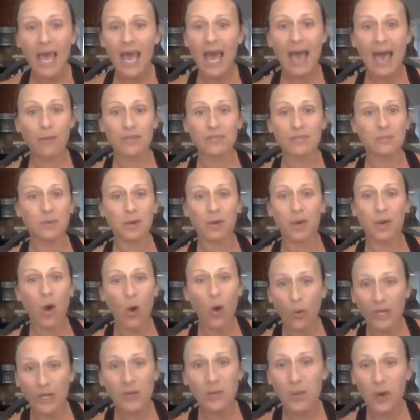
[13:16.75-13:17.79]
I was
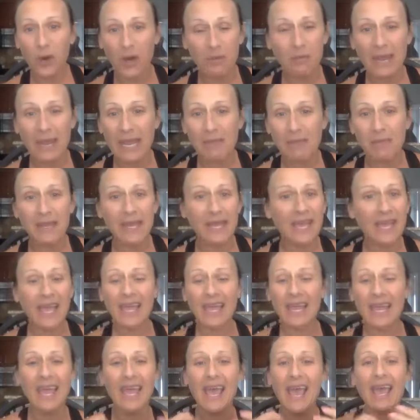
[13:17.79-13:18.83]
holding one baby,
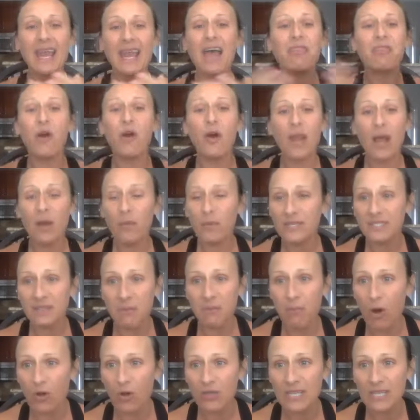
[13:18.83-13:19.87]
and I thought I was a
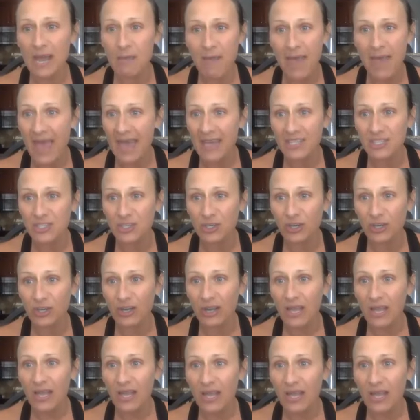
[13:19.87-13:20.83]
multi-master.